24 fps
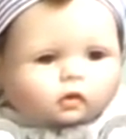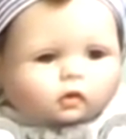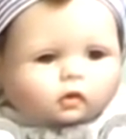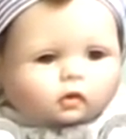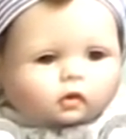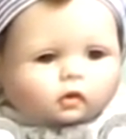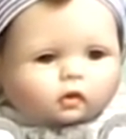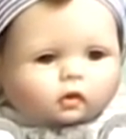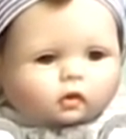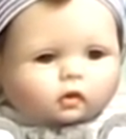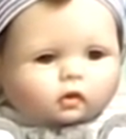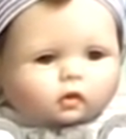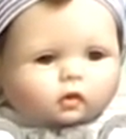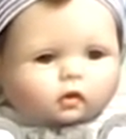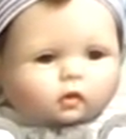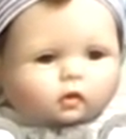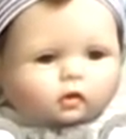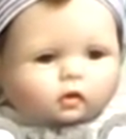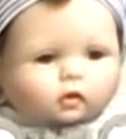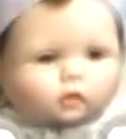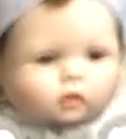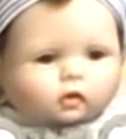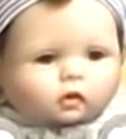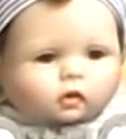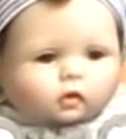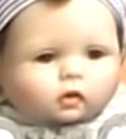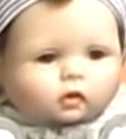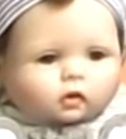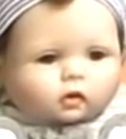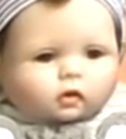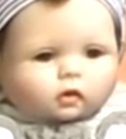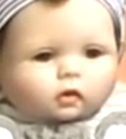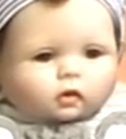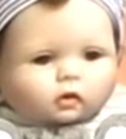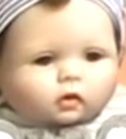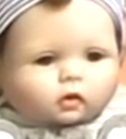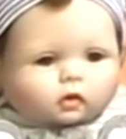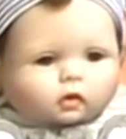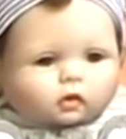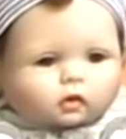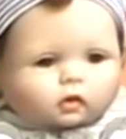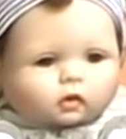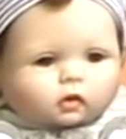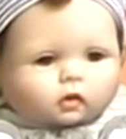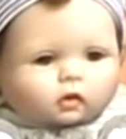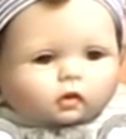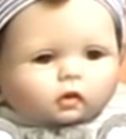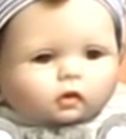
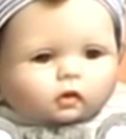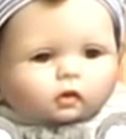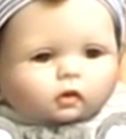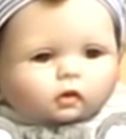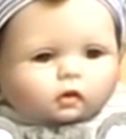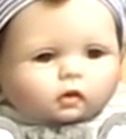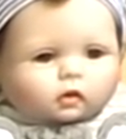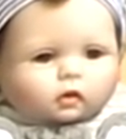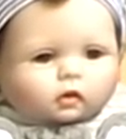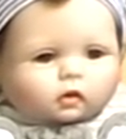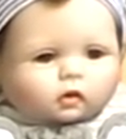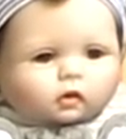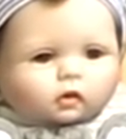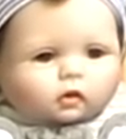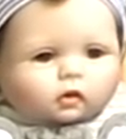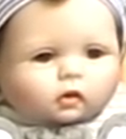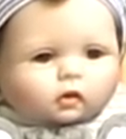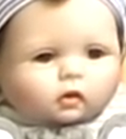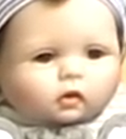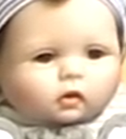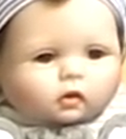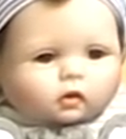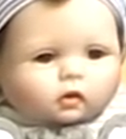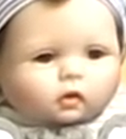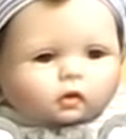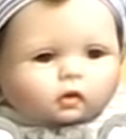[no speech]